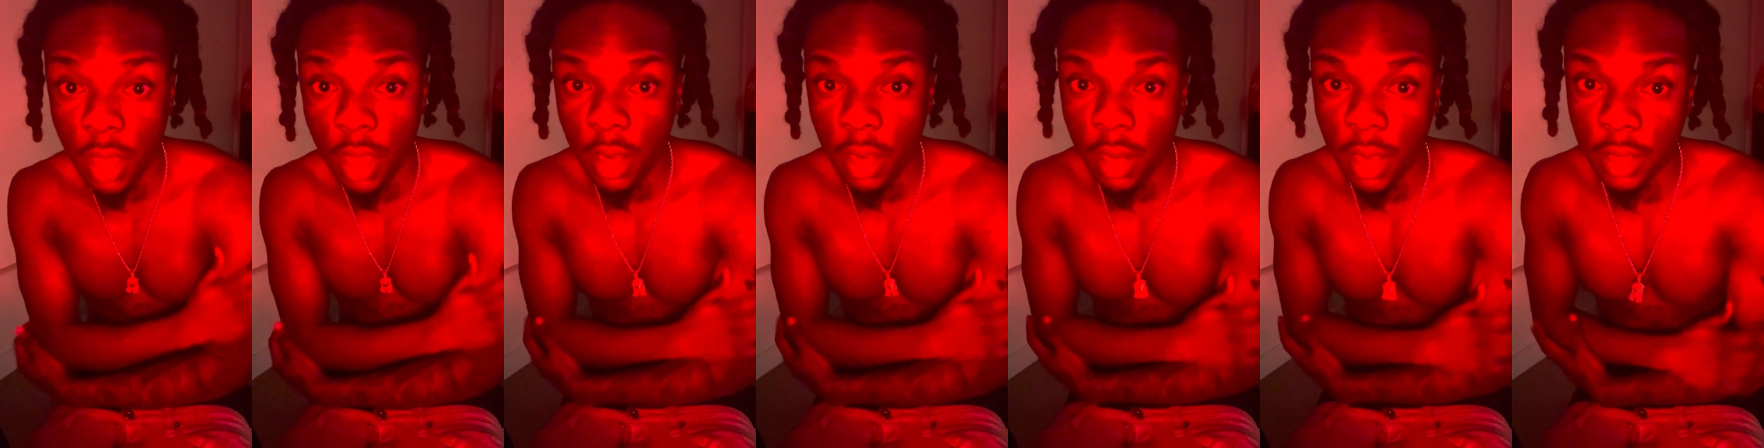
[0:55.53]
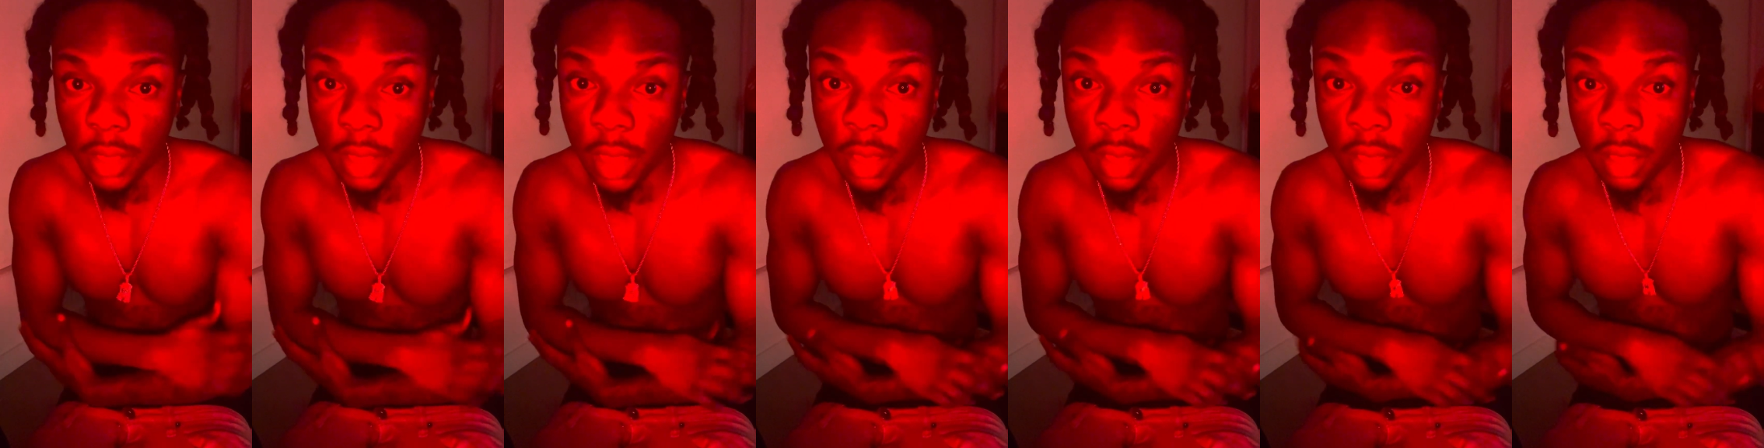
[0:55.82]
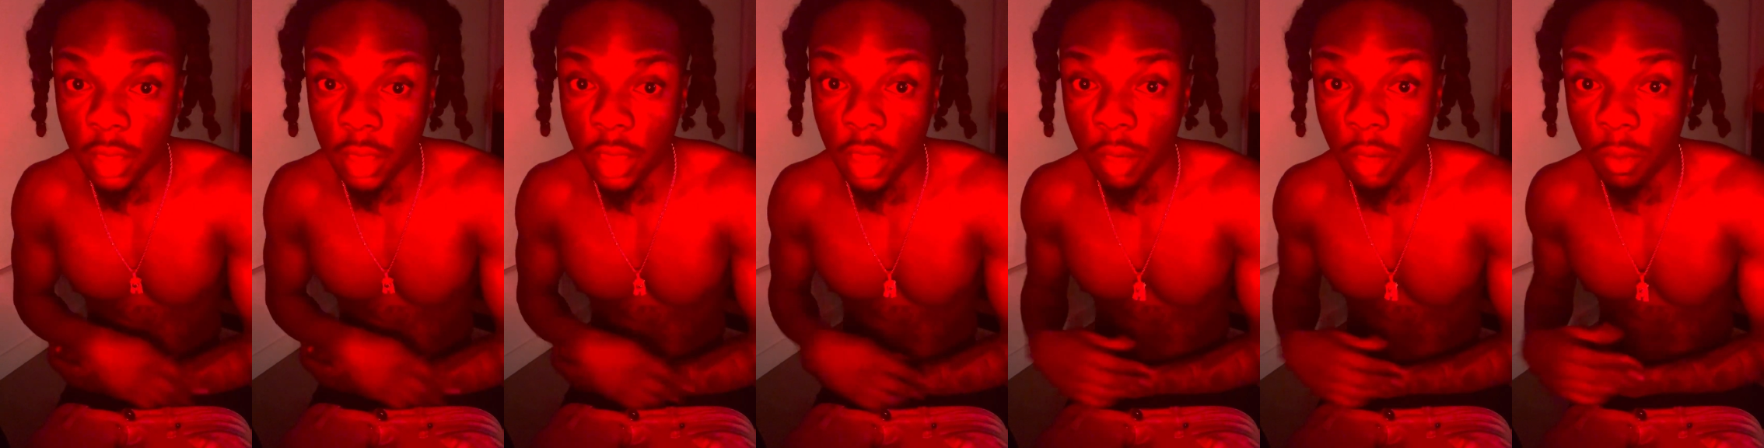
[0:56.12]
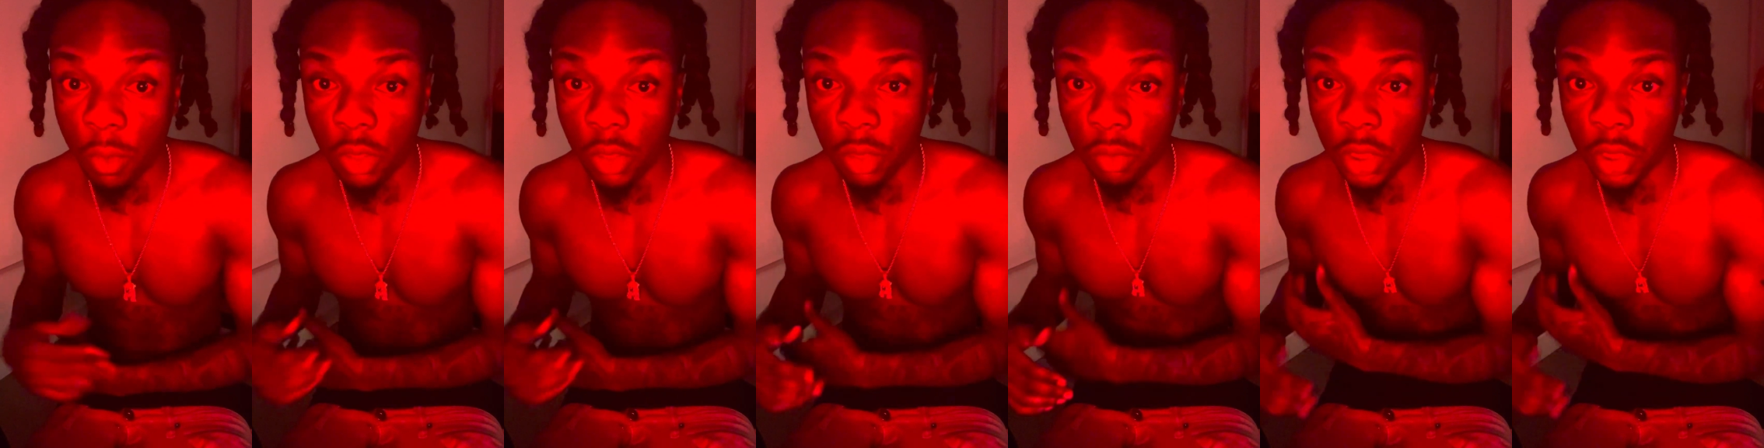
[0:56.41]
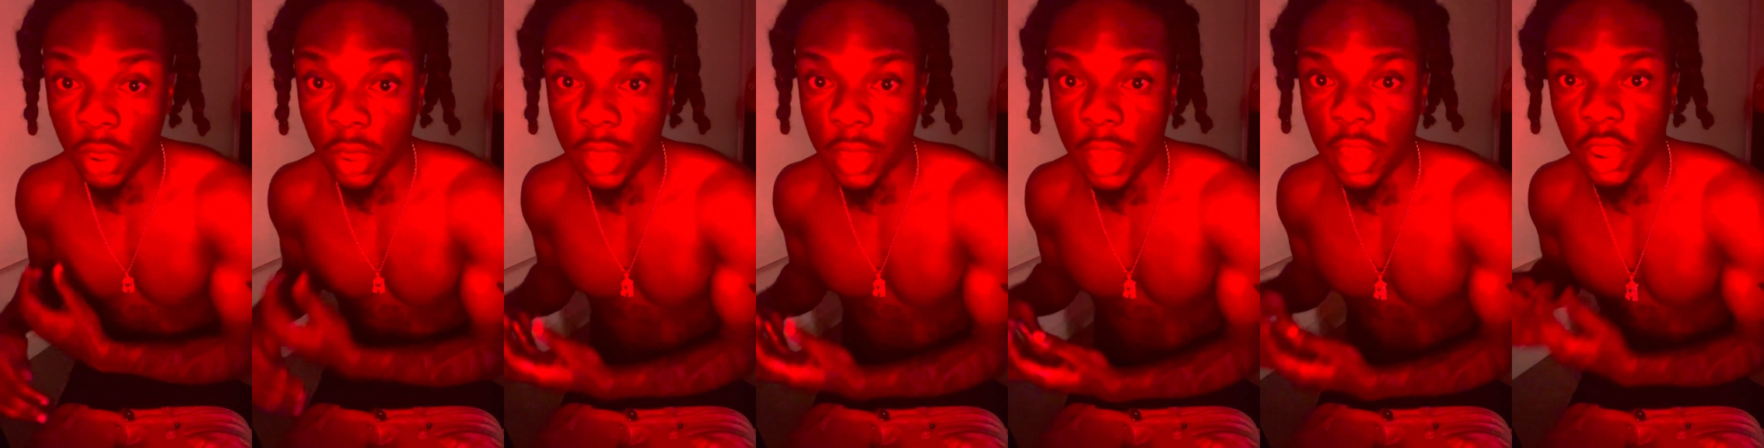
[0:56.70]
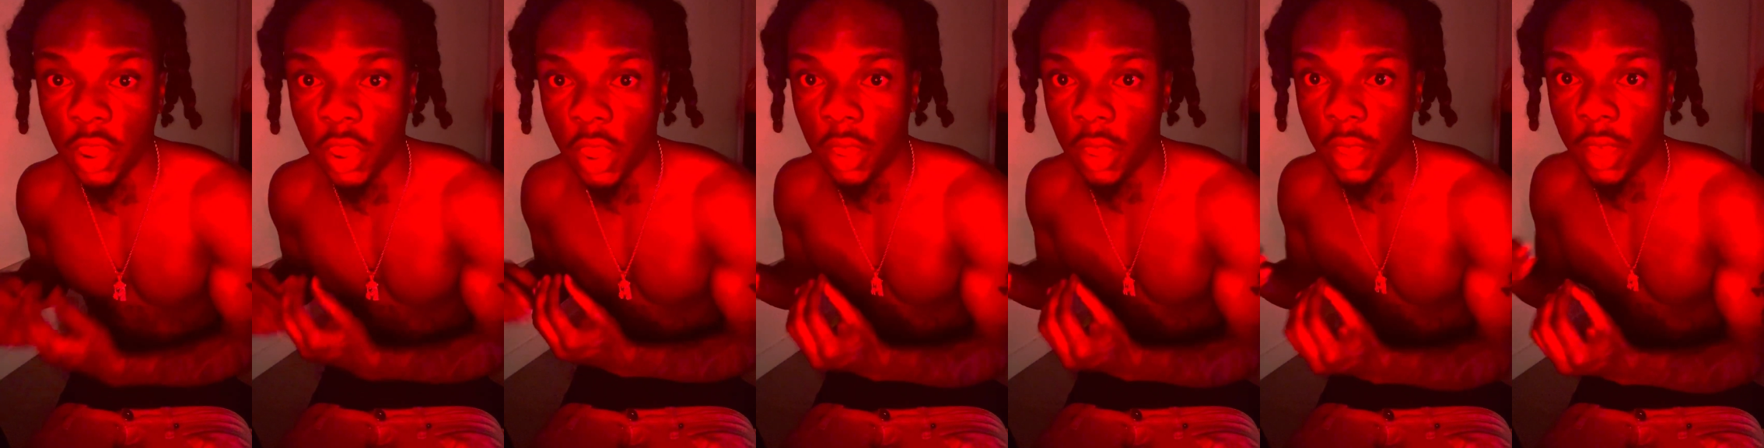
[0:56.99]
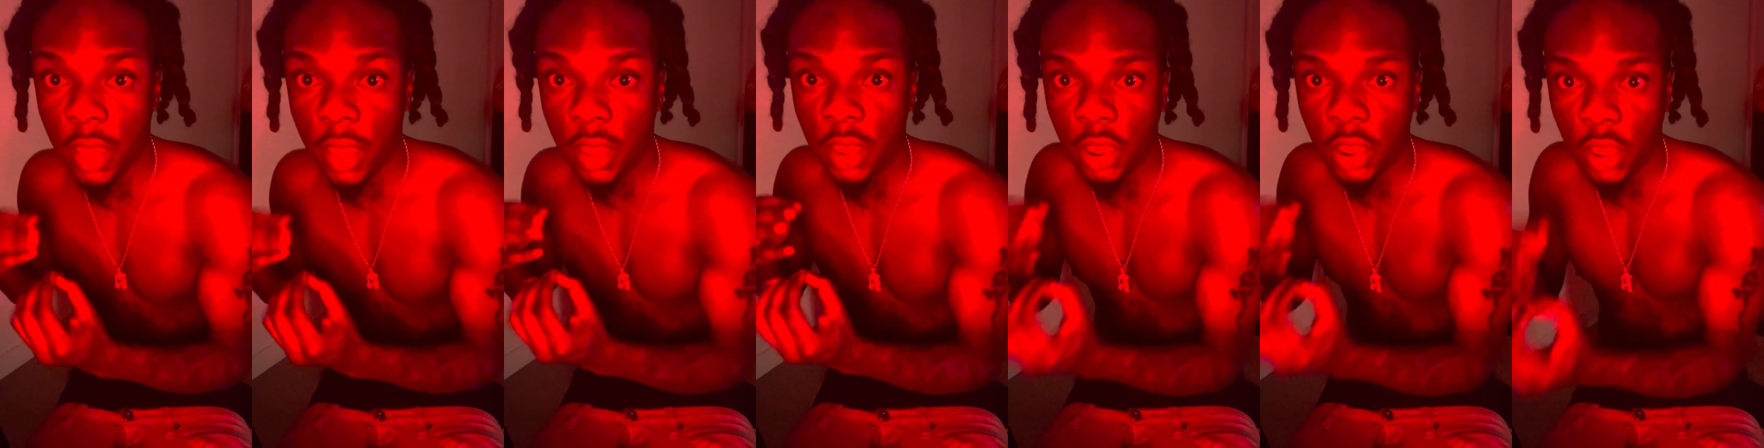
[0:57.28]
Like, they couldn't get him on some shit that shit they
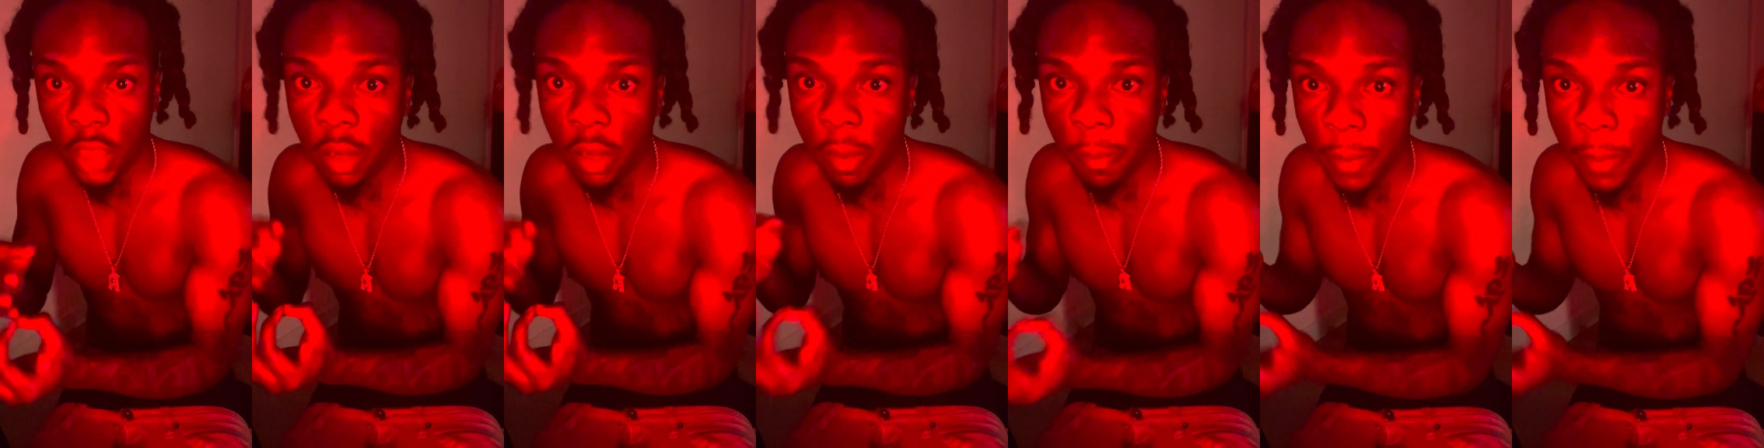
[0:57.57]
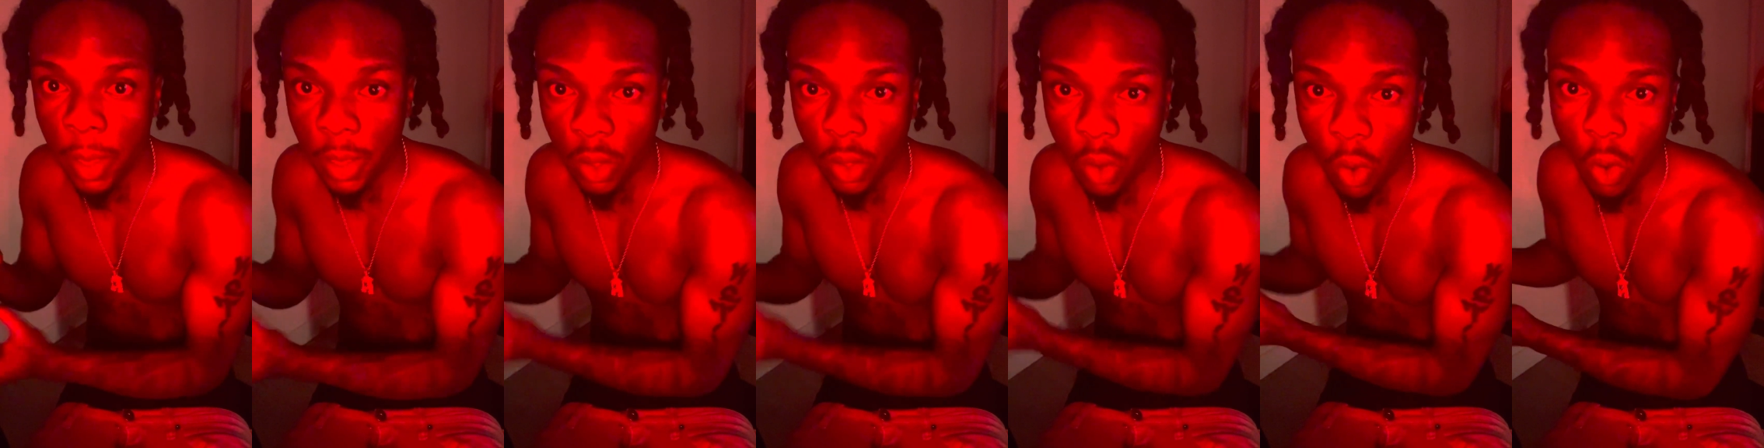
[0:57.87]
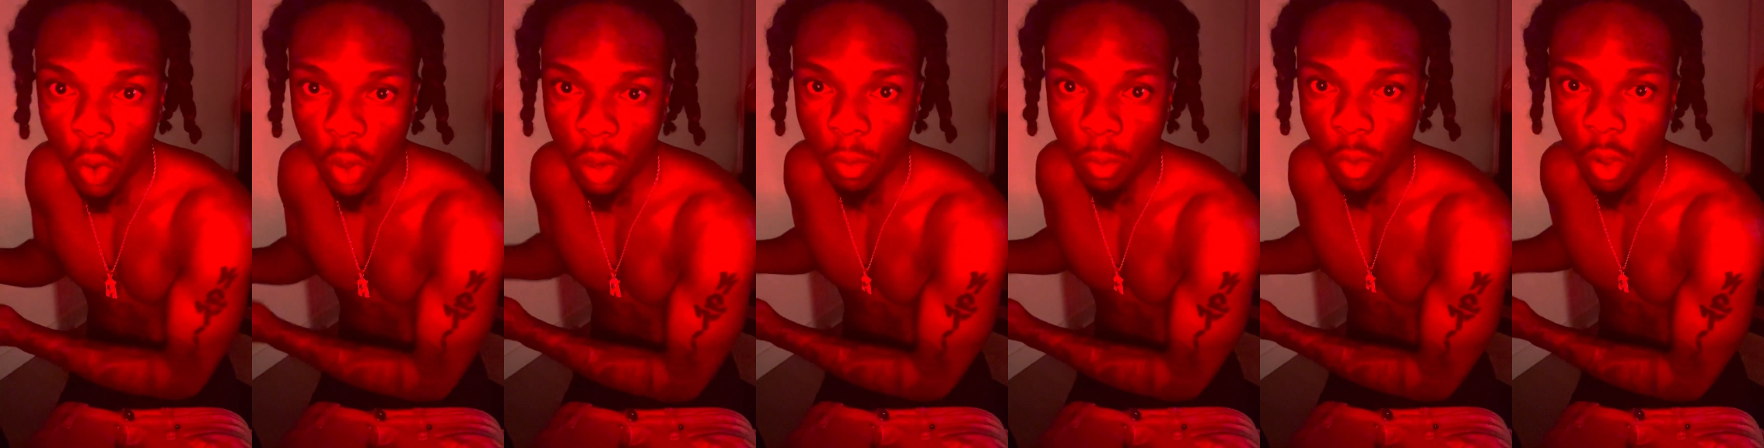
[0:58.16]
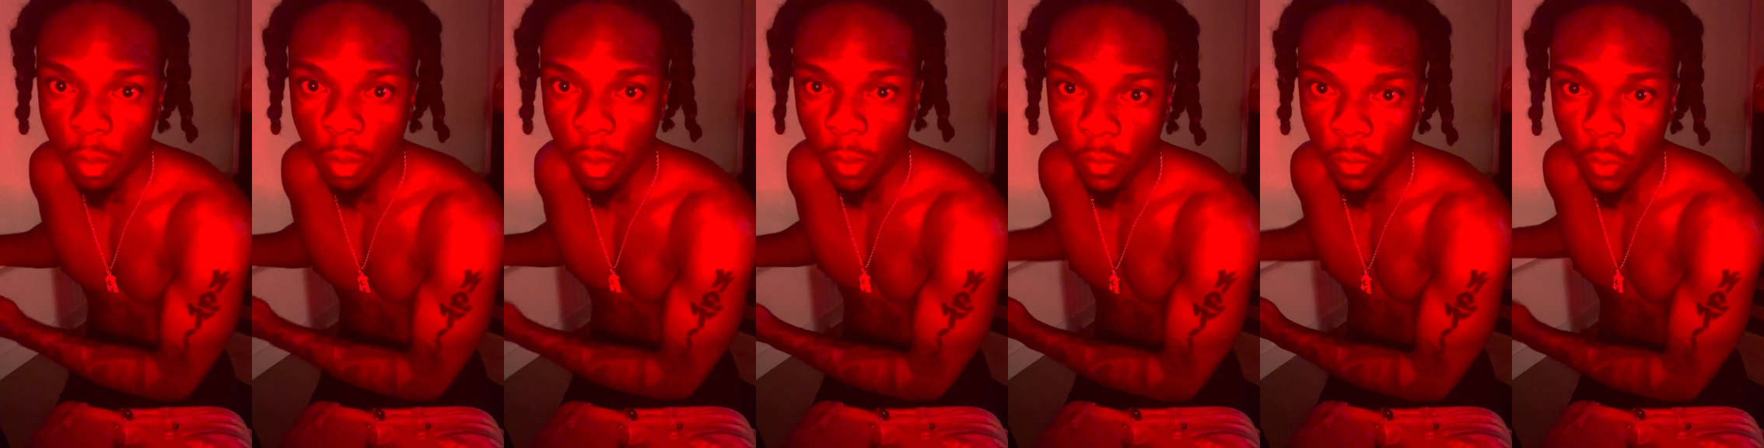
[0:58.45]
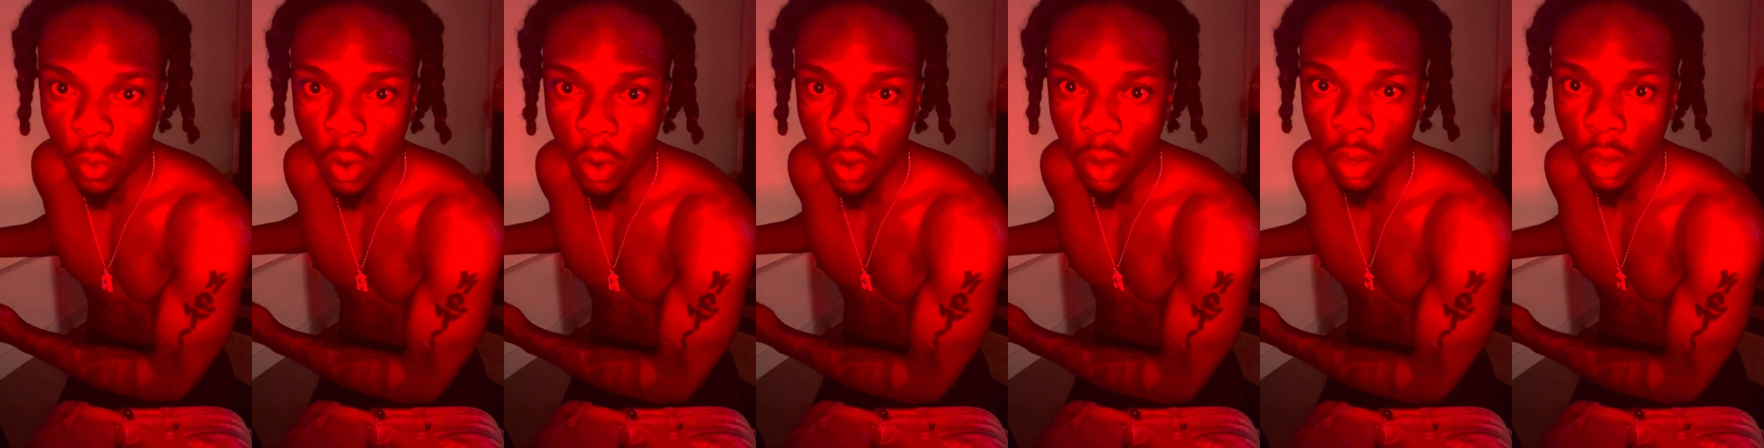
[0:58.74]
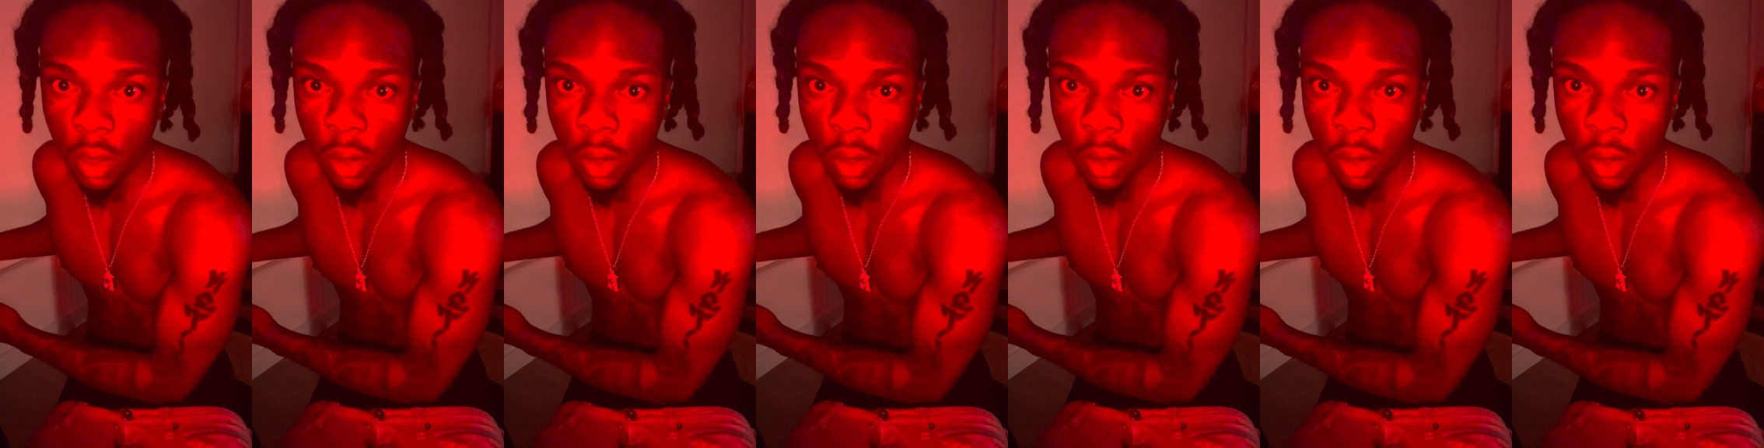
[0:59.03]
should have been caught him on before.